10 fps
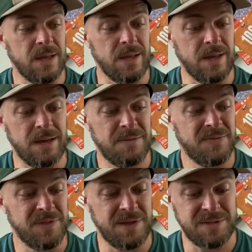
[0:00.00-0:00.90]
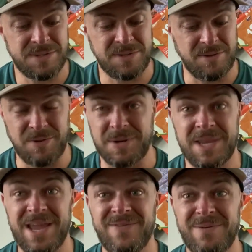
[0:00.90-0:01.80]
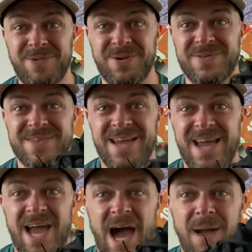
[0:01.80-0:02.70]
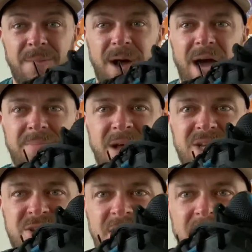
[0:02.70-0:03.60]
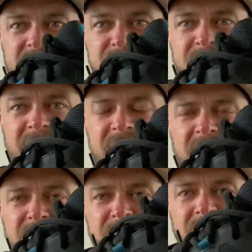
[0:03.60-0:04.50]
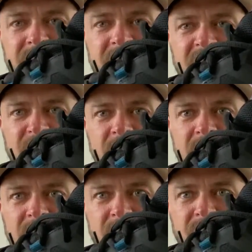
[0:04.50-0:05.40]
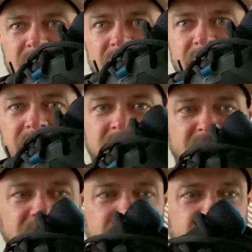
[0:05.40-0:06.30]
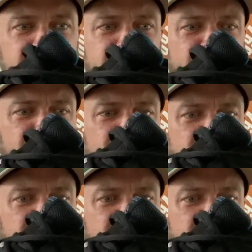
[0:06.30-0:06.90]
Yeah, it still looks navy blue. I'm not sure how it's picking up on camera, but yeah, there you go.